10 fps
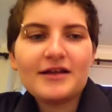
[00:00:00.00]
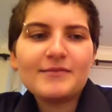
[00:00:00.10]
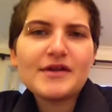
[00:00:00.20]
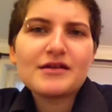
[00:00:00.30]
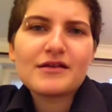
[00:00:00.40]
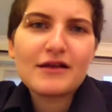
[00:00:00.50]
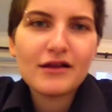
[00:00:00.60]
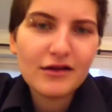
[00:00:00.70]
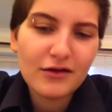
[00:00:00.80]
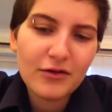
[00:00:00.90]
it makes
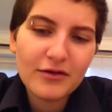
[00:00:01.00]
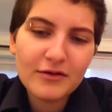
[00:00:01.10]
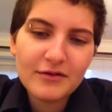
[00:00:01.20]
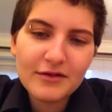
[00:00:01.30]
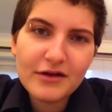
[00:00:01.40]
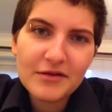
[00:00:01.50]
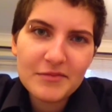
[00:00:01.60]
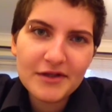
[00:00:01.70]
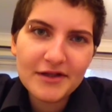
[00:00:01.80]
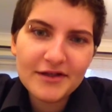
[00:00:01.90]
things a lot
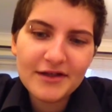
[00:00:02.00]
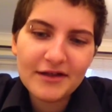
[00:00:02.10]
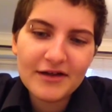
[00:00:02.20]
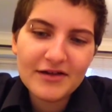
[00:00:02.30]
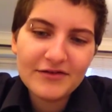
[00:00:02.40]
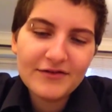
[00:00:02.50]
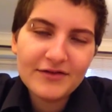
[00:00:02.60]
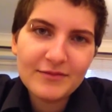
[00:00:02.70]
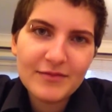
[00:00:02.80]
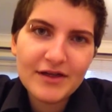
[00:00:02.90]
simpler in life
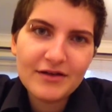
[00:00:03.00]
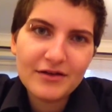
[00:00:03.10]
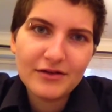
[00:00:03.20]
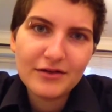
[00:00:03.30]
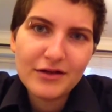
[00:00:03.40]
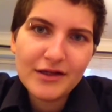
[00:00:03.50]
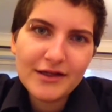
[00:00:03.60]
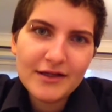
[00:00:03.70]
because